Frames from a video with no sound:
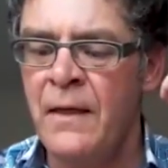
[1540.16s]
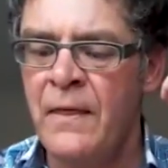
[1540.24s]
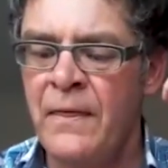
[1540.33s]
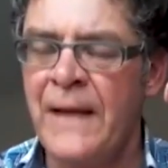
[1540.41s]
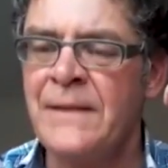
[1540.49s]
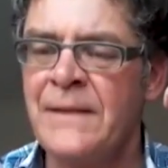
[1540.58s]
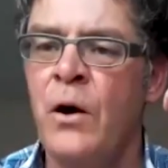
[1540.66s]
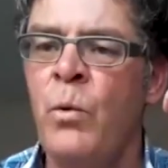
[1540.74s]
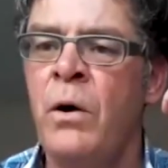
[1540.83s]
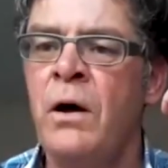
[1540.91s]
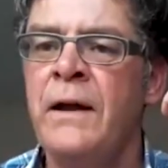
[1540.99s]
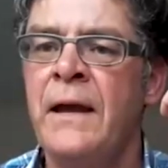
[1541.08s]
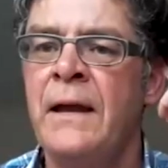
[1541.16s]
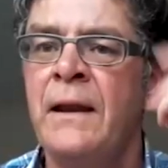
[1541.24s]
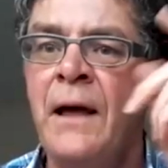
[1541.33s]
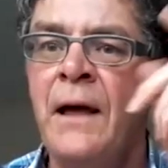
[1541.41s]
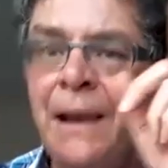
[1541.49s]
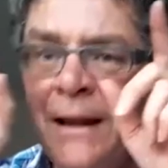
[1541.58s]
That's not working.
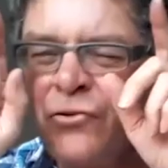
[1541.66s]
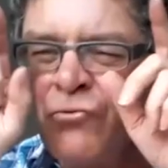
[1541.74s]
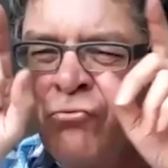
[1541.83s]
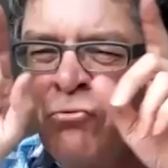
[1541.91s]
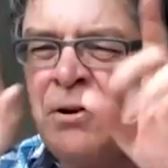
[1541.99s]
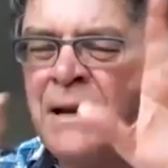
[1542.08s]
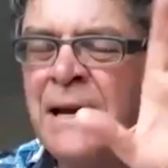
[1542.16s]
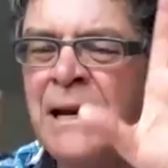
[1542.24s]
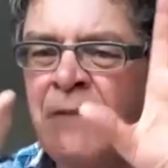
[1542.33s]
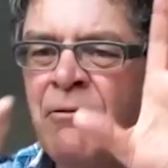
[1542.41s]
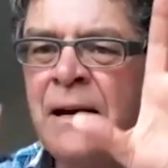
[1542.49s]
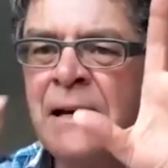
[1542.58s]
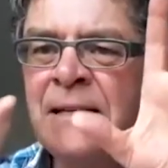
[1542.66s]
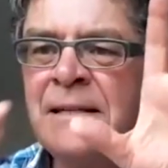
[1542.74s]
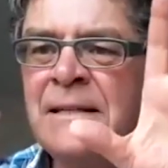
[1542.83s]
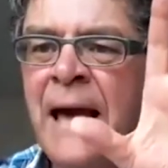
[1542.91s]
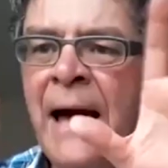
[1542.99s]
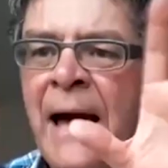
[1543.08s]
Let's really, really
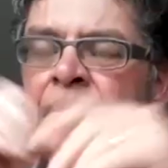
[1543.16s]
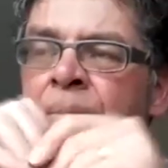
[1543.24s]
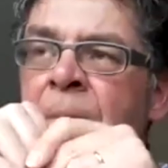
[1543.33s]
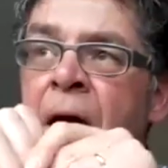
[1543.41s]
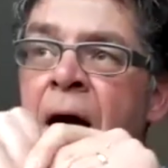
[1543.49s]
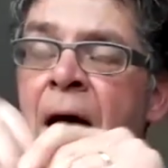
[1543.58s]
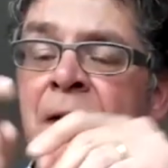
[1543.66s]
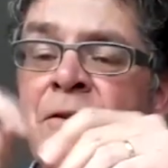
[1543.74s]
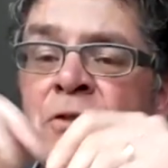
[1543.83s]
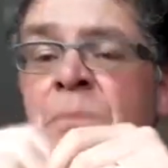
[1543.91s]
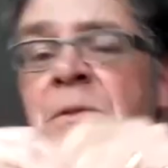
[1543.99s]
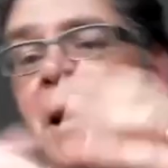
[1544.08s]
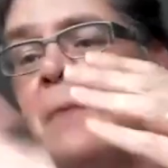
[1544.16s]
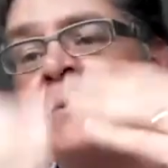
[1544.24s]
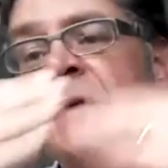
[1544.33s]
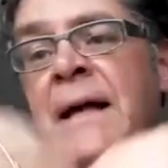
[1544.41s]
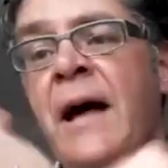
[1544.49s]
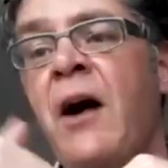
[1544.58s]
scan. And sometimes
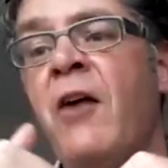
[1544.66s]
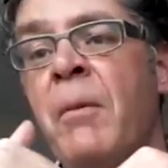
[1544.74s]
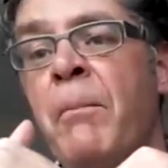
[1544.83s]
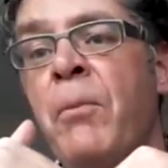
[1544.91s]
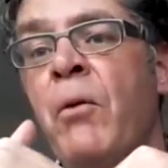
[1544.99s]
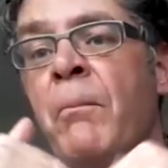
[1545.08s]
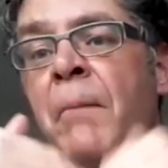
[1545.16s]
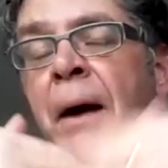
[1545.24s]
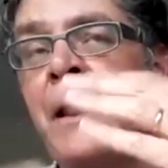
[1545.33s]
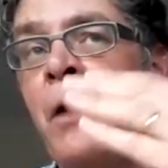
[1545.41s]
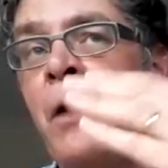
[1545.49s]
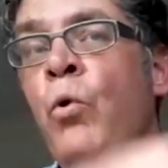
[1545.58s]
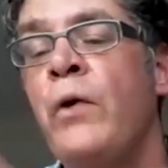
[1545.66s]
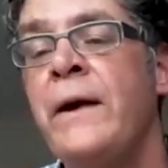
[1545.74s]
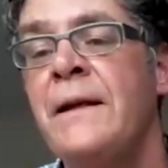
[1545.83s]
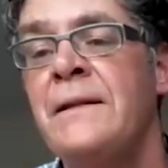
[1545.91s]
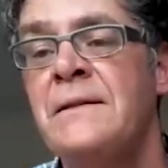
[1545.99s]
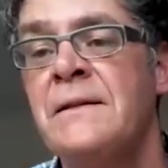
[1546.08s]
I'll get off my bum and I'll walk
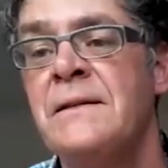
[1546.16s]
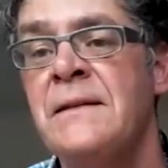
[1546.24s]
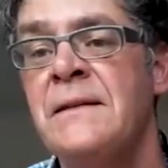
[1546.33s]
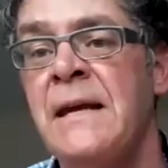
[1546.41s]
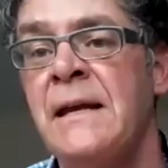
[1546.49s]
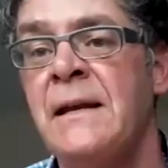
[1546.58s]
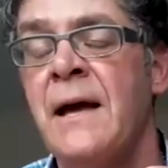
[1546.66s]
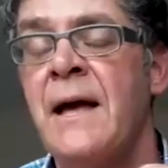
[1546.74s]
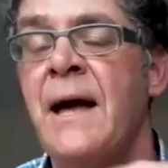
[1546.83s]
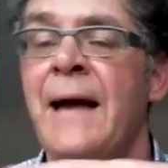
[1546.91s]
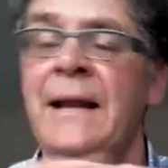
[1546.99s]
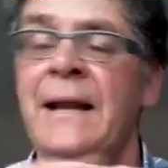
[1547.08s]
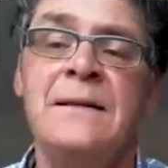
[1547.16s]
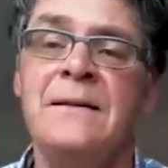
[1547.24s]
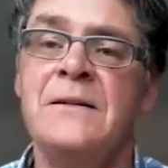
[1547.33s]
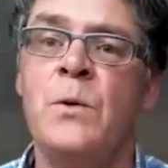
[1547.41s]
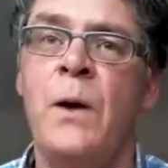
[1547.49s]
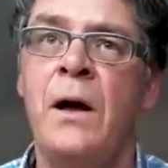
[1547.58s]
into the scene. And I did this
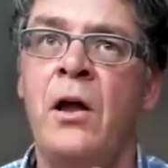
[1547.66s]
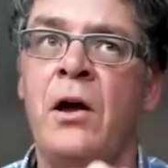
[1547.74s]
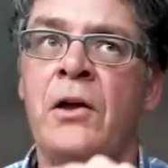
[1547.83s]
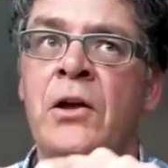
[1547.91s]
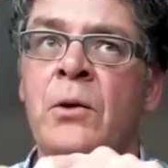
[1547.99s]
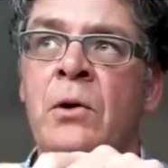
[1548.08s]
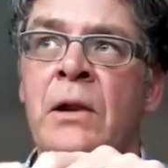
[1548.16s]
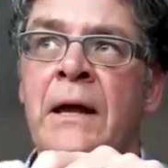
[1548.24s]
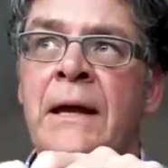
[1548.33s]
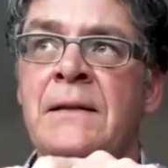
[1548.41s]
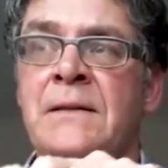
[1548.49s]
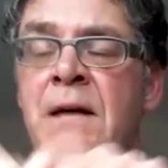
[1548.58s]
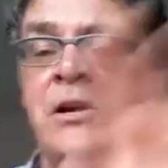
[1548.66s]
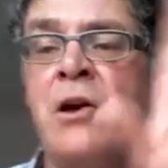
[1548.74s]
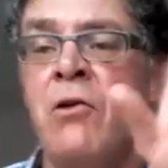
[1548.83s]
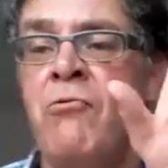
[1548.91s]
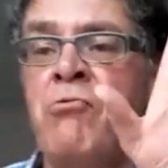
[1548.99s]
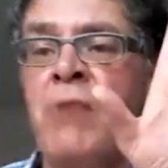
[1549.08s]
quite a lot in New Orleans. And you go
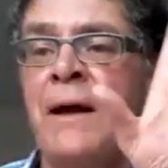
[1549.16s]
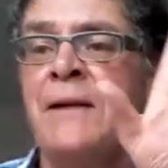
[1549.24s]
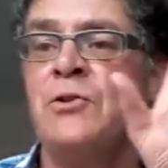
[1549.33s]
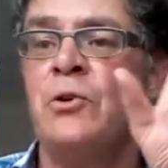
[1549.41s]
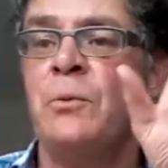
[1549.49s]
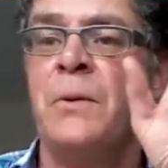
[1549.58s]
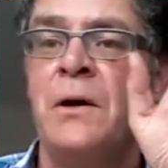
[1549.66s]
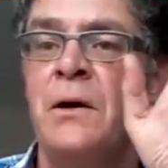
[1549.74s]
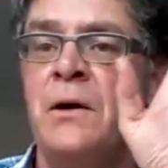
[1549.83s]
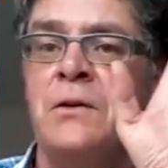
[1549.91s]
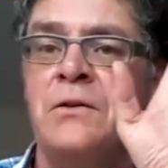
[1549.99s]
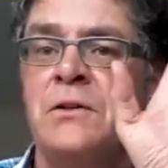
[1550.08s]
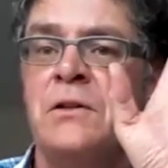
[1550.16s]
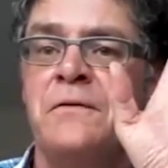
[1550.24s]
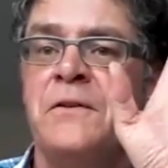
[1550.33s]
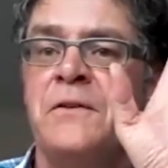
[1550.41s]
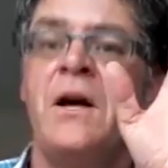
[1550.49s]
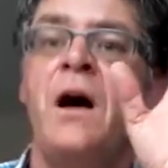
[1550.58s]
right up to the
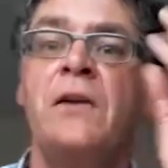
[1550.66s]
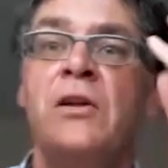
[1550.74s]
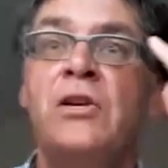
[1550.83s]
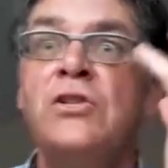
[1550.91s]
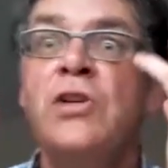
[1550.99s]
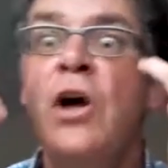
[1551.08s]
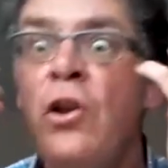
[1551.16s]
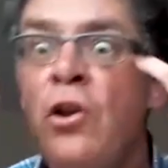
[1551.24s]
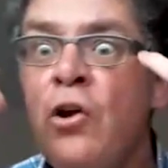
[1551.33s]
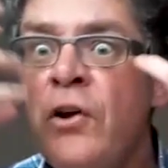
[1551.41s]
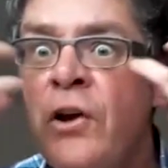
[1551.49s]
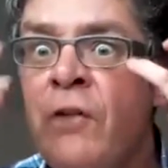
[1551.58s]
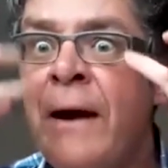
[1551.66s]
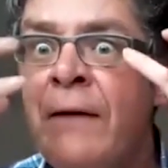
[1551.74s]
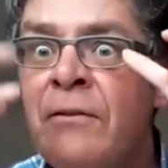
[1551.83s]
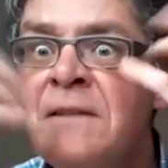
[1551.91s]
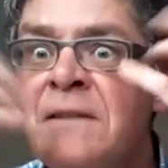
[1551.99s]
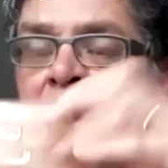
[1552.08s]
facade and you start looking
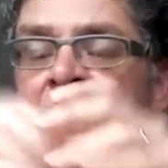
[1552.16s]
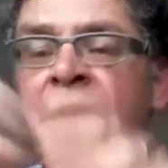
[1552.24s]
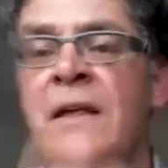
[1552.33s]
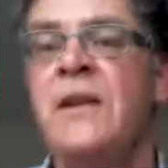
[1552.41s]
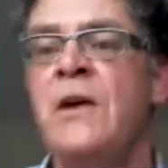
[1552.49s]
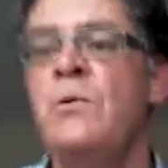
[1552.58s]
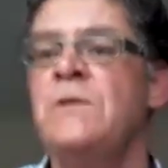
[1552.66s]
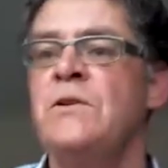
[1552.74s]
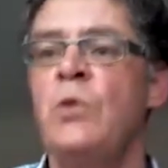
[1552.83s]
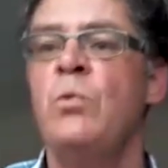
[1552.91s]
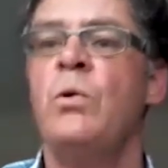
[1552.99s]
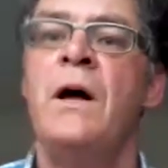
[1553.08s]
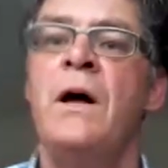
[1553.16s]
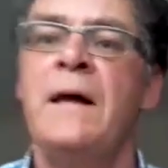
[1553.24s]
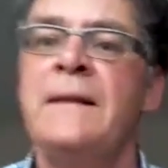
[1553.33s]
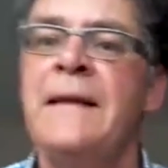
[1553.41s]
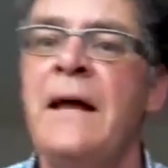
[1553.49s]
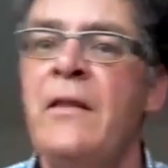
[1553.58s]
around and then you notice, oh,
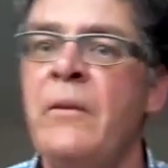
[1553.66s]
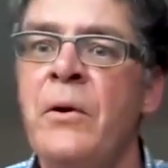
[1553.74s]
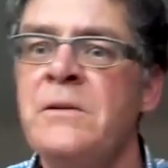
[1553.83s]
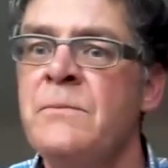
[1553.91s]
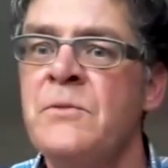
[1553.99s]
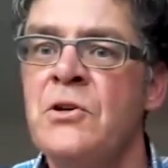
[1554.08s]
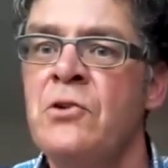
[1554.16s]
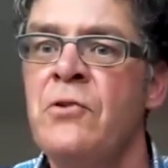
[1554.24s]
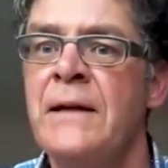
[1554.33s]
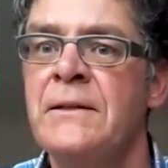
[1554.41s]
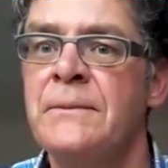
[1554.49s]
down the bottom there's a grid.